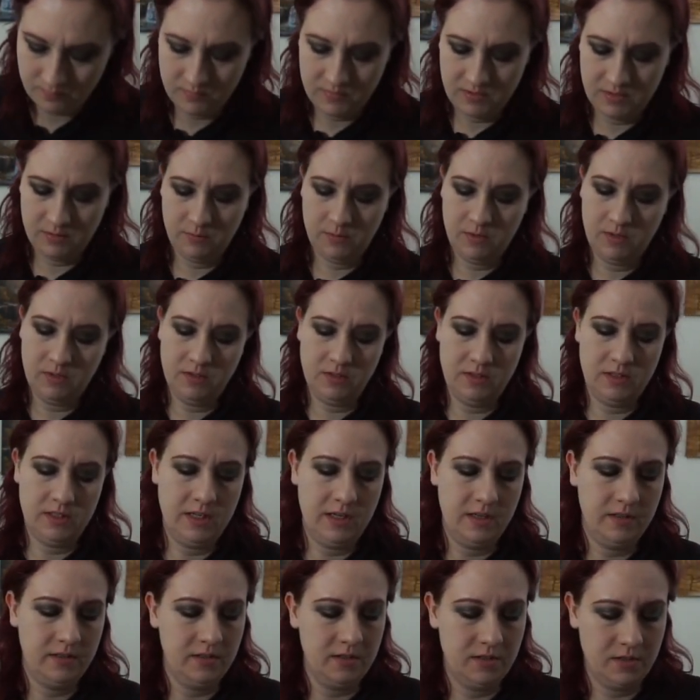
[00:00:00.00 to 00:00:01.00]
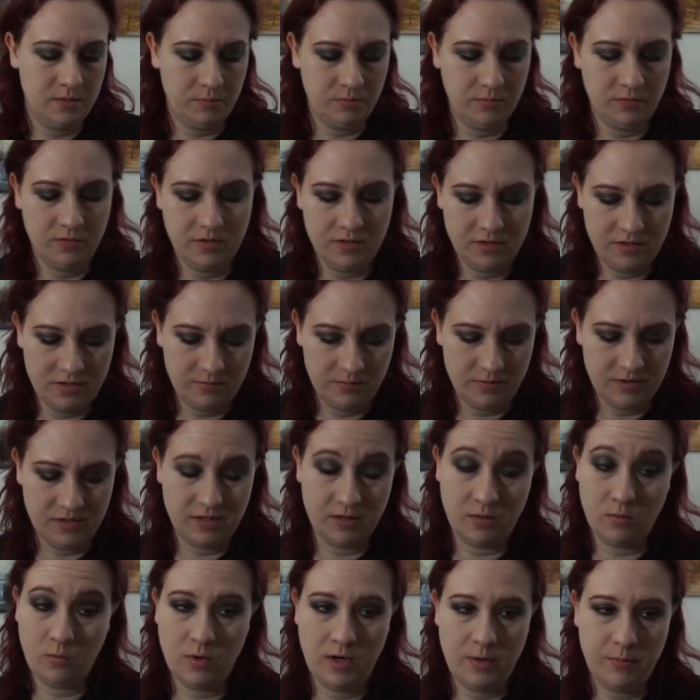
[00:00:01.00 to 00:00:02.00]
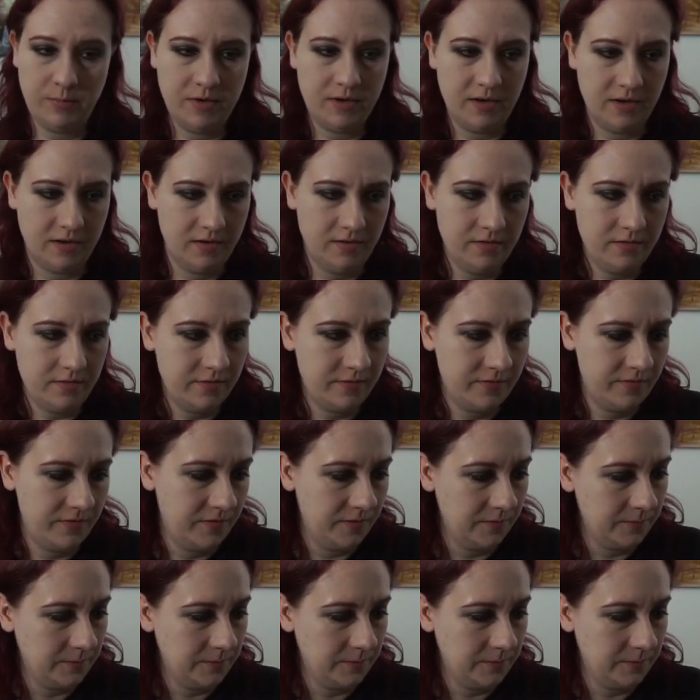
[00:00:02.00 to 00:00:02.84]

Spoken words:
gonna take this brush, I'm just gonna wipe it off.